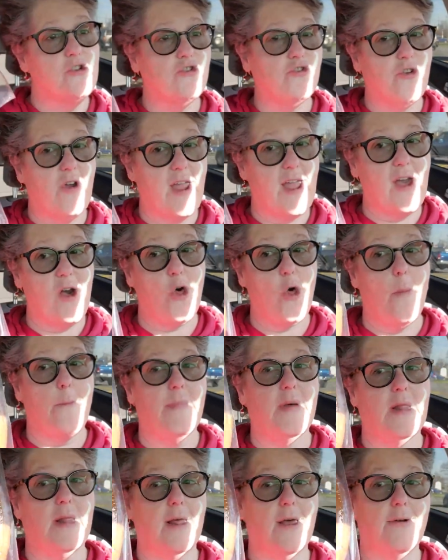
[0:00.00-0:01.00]
Trail
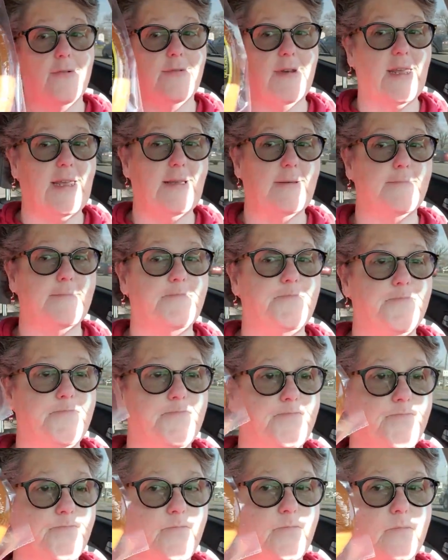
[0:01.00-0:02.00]
Bologna.
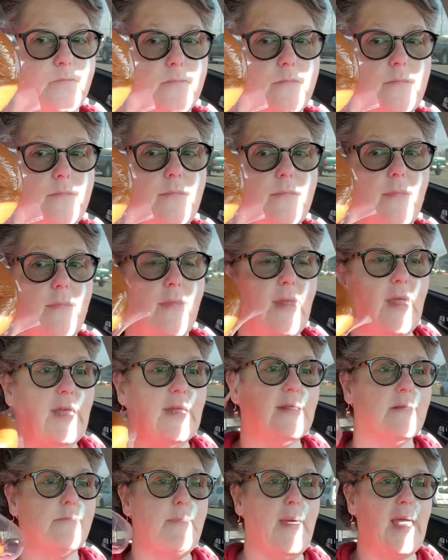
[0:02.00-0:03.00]

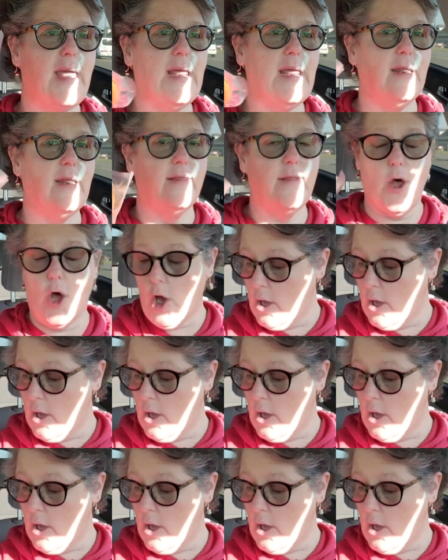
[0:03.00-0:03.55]
It's made in the